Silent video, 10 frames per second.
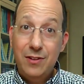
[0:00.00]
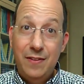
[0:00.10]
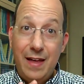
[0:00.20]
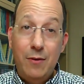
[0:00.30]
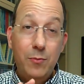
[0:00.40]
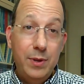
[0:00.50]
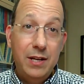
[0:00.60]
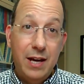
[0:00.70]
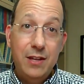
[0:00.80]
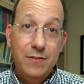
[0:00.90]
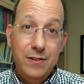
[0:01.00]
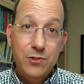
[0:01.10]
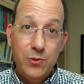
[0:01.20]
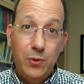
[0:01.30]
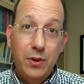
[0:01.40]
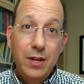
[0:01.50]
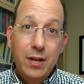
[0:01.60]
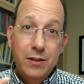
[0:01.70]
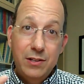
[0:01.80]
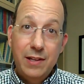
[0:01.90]
and that would be a nice visual
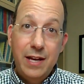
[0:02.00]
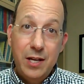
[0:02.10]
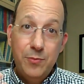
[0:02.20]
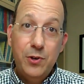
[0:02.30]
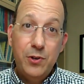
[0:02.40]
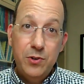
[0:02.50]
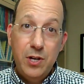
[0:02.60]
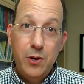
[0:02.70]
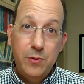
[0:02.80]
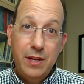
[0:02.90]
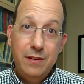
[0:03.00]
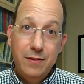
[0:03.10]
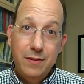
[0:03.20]
to let him or her know that,